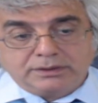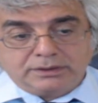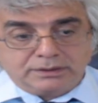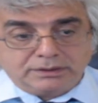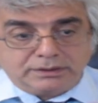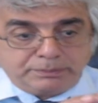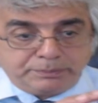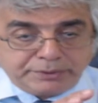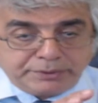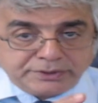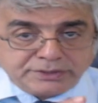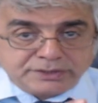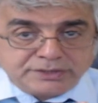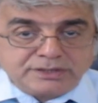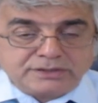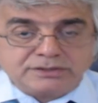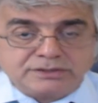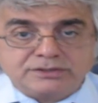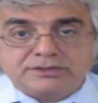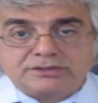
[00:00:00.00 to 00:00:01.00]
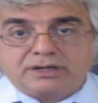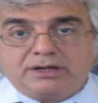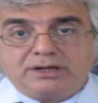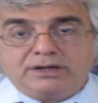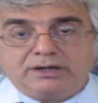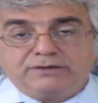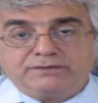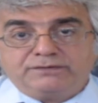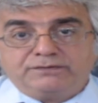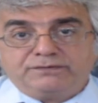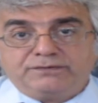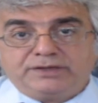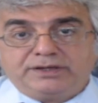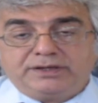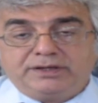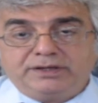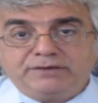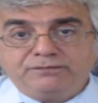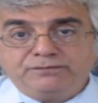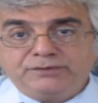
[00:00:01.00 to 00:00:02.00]
the presence of
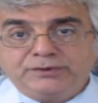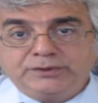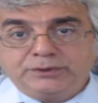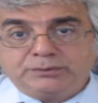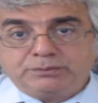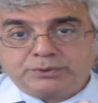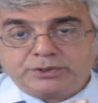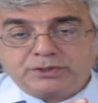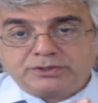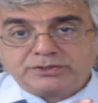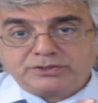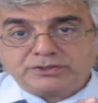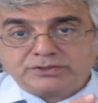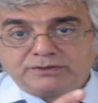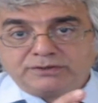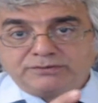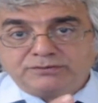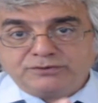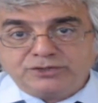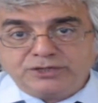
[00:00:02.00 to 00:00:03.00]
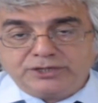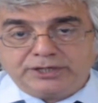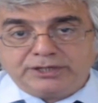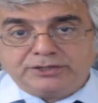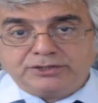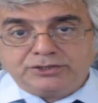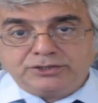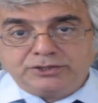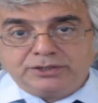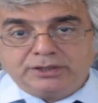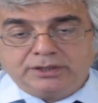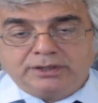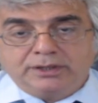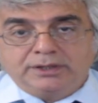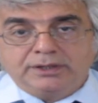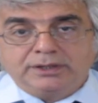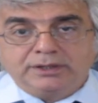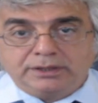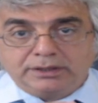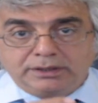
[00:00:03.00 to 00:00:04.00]
the infinite process of change
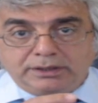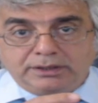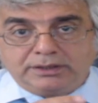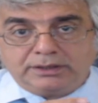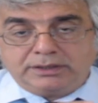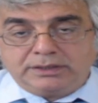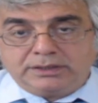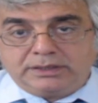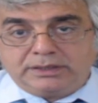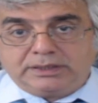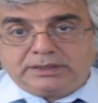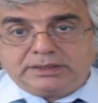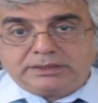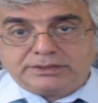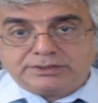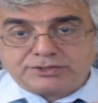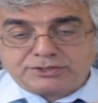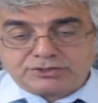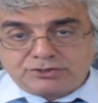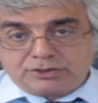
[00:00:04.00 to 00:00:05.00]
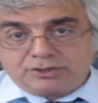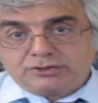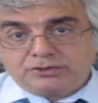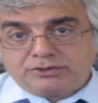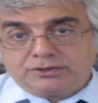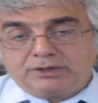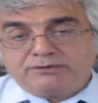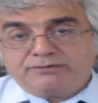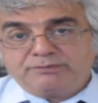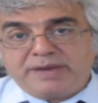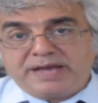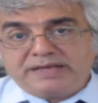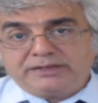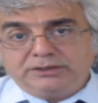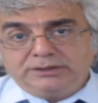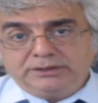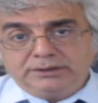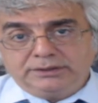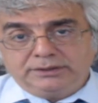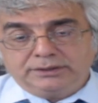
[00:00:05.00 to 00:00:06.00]
in the structure of
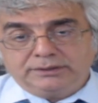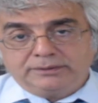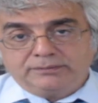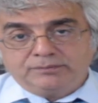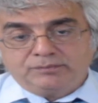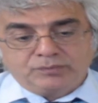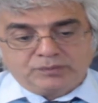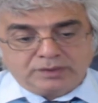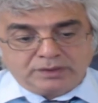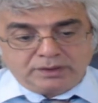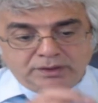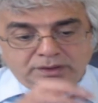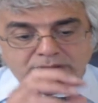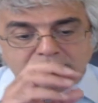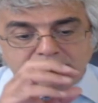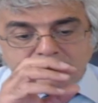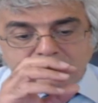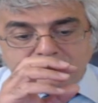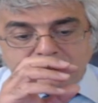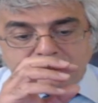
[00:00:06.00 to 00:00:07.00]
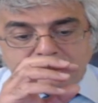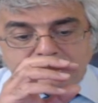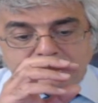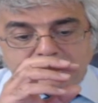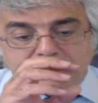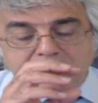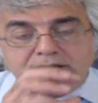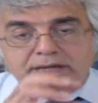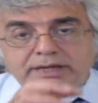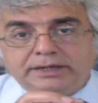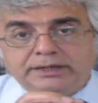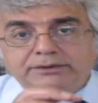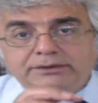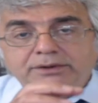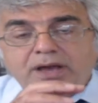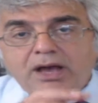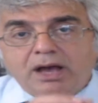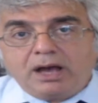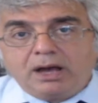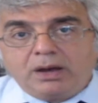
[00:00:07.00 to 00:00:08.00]
matter, learn
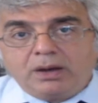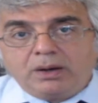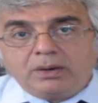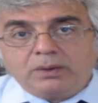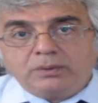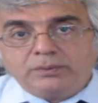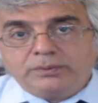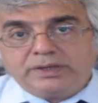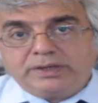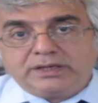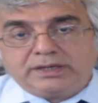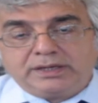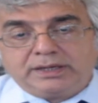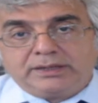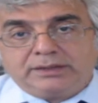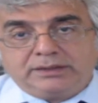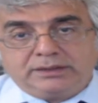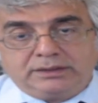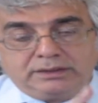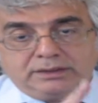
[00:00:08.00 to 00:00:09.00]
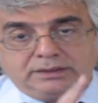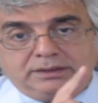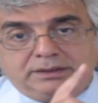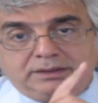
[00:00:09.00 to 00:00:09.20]
how we can